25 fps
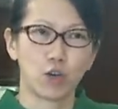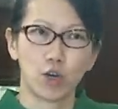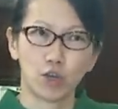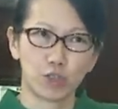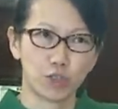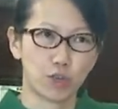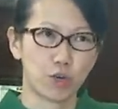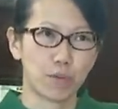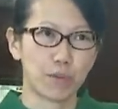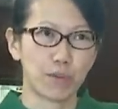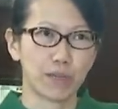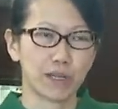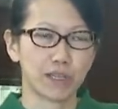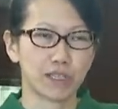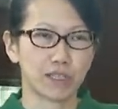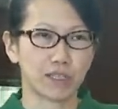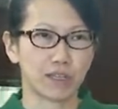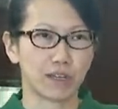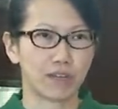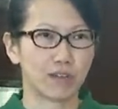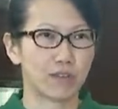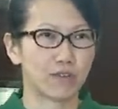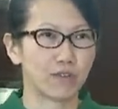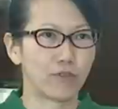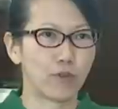a hot topic uh,
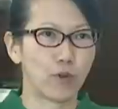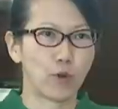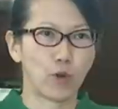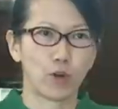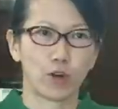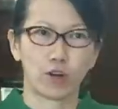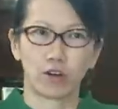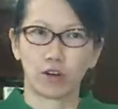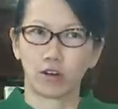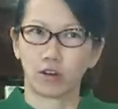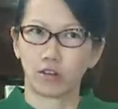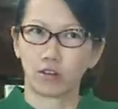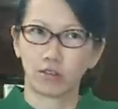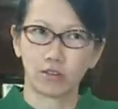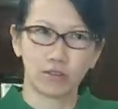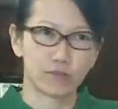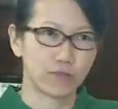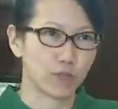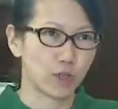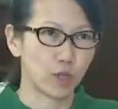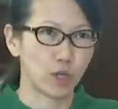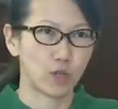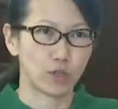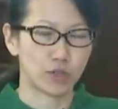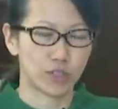yes. for,
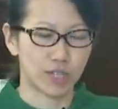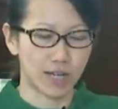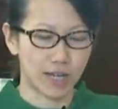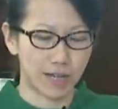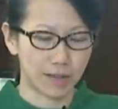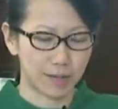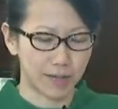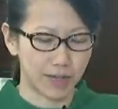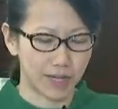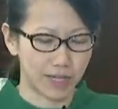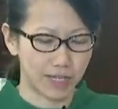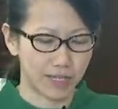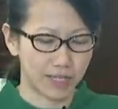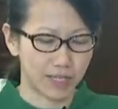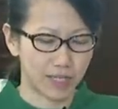for a long time, yes.